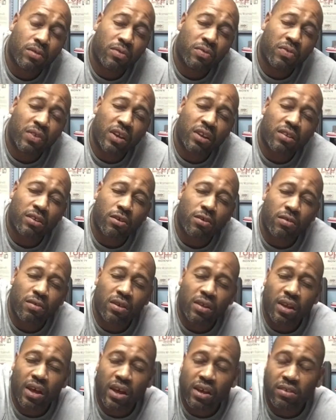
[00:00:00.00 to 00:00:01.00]
Phoenix Gold
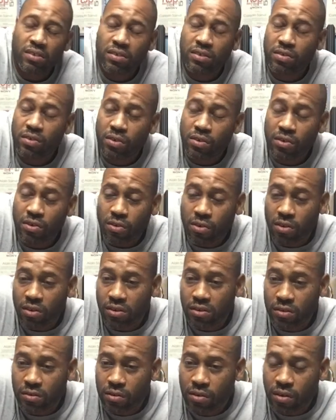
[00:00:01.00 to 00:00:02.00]
class was
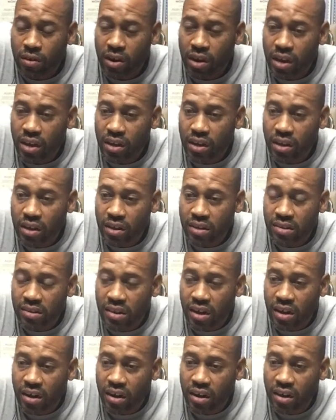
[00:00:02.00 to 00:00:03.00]
also great,
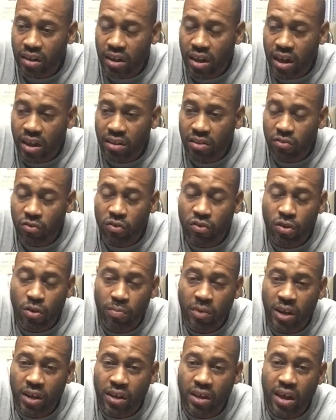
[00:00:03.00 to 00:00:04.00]
sat in on that. There were so
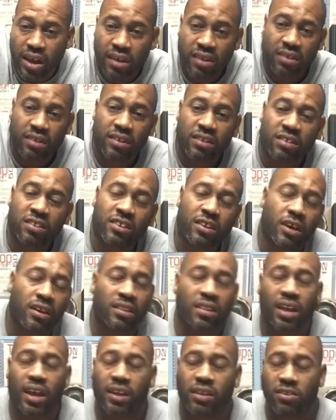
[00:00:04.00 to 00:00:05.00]
many classes, it
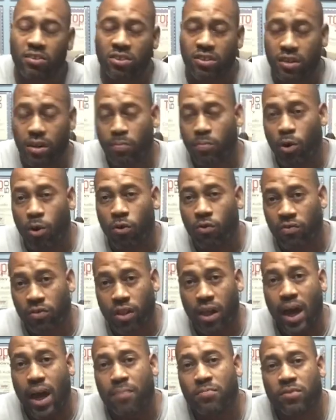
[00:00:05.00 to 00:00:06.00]
sucked that some
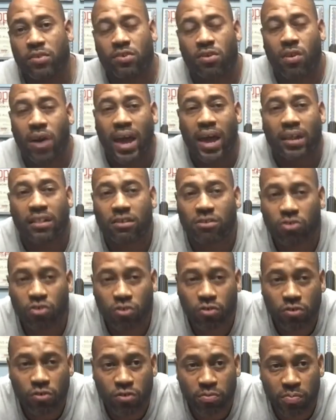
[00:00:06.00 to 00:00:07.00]
overlapped, so I had to
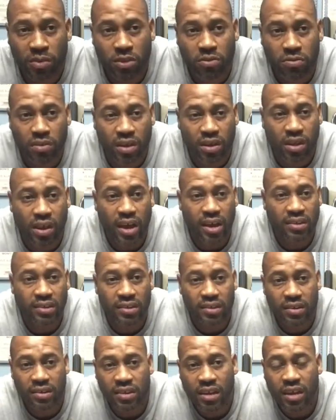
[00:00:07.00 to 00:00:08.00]
choose between
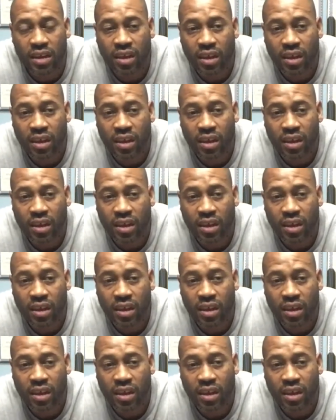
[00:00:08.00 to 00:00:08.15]
classes.